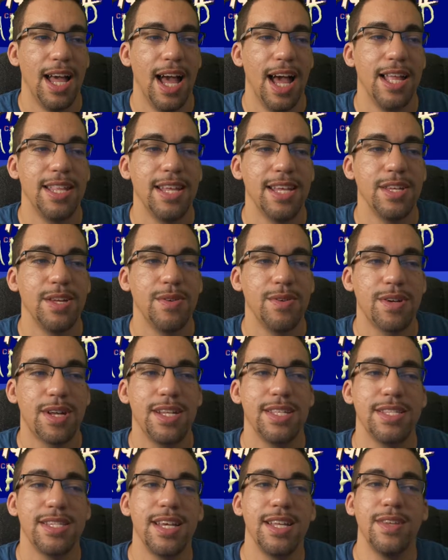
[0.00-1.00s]
And then you
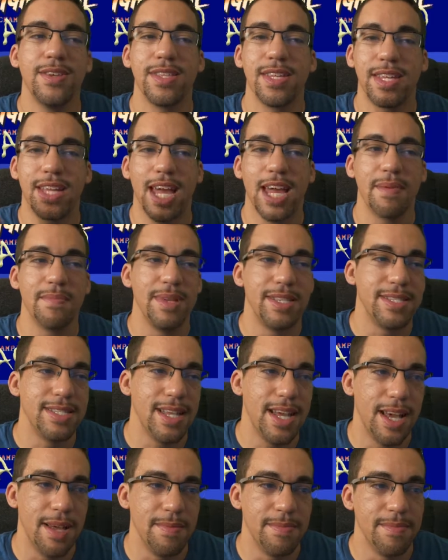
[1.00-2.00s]
continue the game as
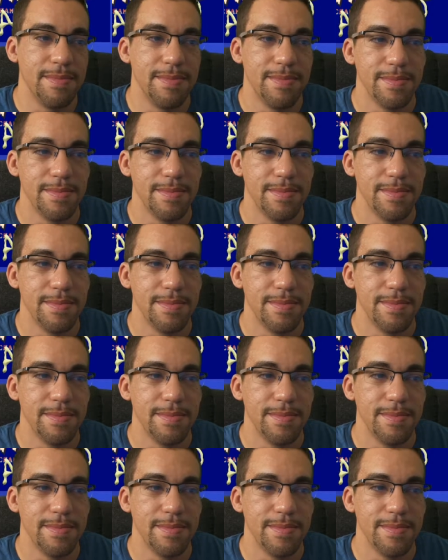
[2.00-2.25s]
them.